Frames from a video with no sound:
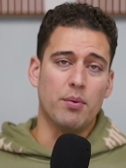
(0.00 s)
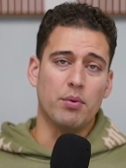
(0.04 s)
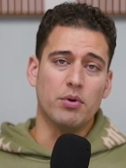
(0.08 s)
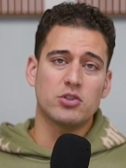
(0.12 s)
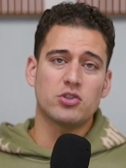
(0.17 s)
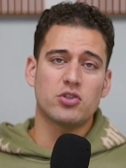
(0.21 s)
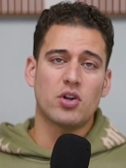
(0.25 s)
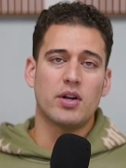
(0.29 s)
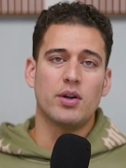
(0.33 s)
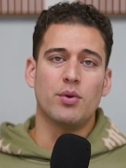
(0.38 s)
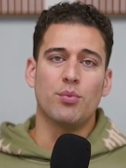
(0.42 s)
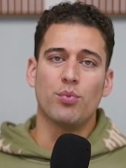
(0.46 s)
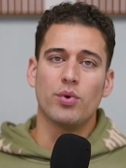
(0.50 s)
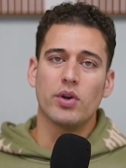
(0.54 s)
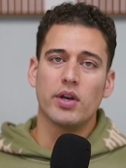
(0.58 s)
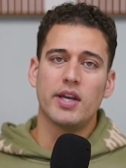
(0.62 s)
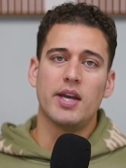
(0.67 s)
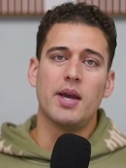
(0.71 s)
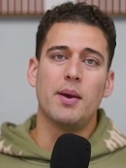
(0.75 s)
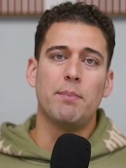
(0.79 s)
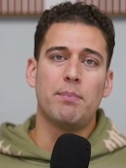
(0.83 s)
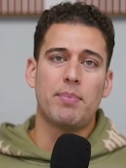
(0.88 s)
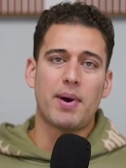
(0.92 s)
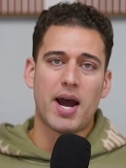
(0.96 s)
We're trying to
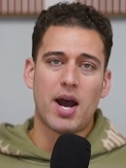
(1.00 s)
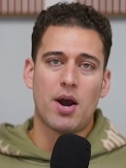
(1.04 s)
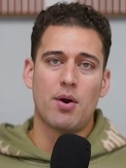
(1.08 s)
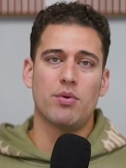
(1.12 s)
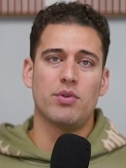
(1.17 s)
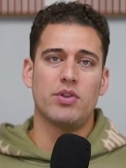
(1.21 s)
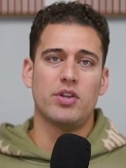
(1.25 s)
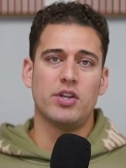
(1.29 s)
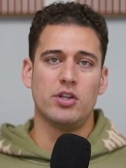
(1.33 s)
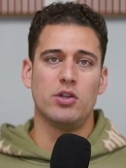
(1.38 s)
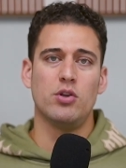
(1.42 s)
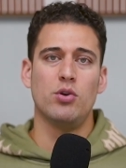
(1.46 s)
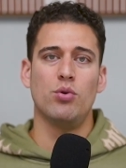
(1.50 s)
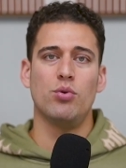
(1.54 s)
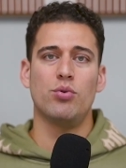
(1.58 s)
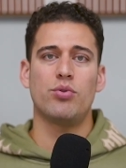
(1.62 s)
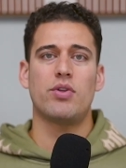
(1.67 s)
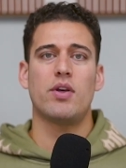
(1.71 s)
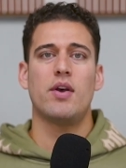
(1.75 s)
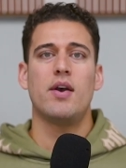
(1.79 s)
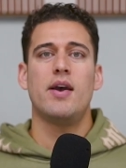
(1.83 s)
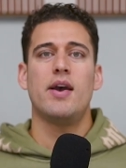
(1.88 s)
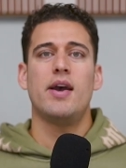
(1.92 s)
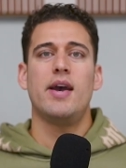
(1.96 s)
really empower the youth
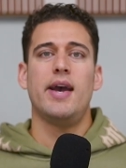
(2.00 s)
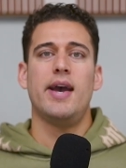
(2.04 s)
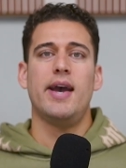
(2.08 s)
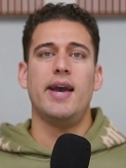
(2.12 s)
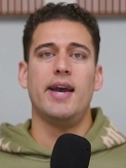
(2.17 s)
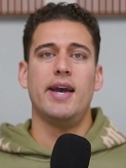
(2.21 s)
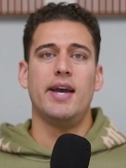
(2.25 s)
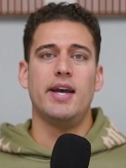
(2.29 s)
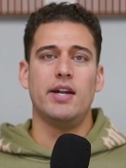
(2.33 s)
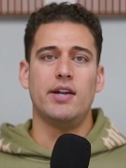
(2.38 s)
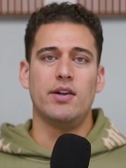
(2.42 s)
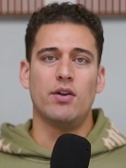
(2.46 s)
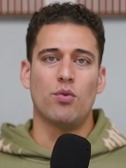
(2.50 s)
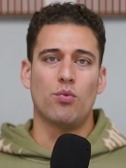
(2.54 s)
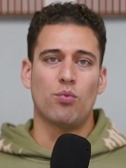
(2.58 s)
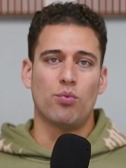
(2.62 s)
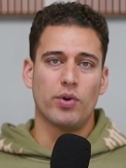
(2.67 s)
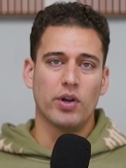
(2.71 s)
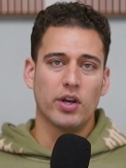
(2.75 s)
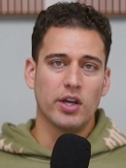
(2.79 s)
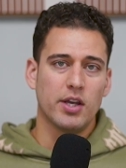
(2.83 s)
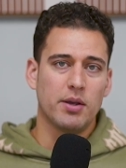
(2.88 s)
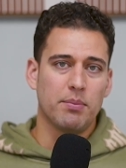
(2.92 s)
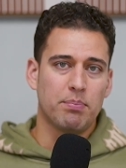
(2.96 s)
and
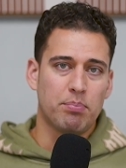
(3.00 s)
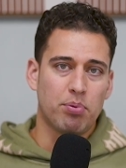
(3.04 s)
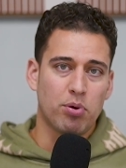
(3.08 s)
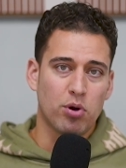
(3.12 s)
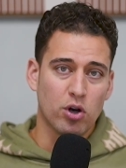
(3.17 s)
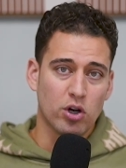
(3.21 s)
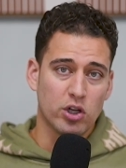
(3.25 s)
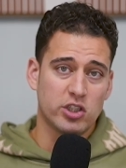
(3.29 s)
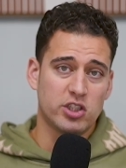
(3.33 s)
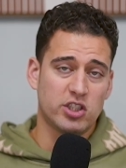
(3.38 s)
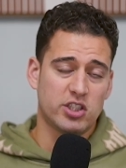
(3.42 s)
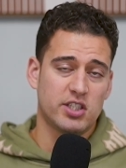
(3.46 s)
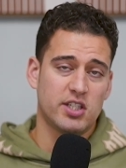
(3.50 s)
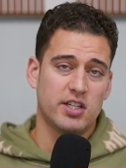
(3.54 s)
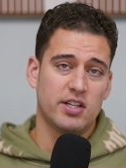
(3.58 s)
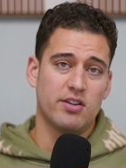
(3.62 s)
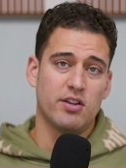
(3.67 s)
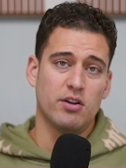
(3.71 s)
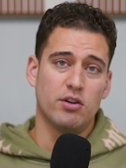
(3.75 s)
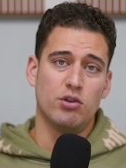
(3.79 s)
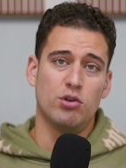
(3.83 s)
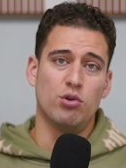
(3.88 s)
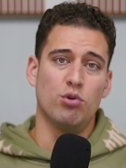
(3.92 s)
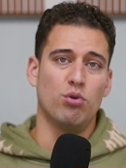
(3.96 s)
really push
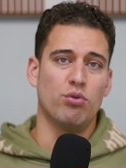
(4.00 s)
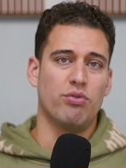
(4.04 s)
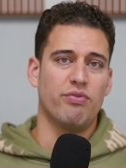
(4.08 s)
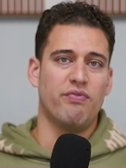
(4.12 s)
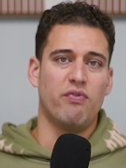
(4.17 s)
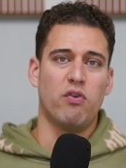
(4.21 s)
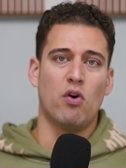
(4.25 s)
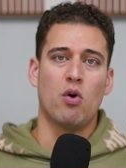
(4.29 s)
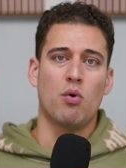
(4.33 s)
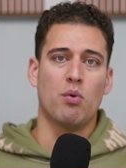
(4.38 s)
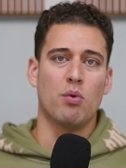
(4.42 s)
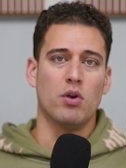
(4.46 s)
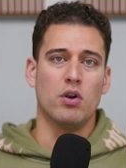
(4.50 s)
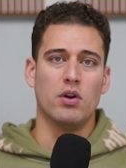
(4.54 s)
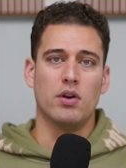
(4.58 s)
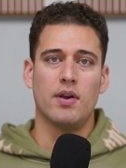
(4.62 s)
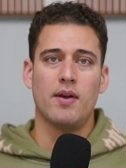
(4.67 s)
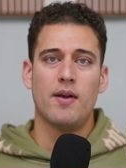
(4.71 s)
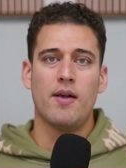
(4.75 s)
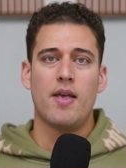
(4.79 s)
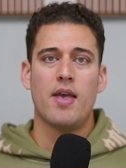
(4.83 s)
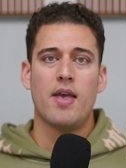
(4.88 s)
the youth forward.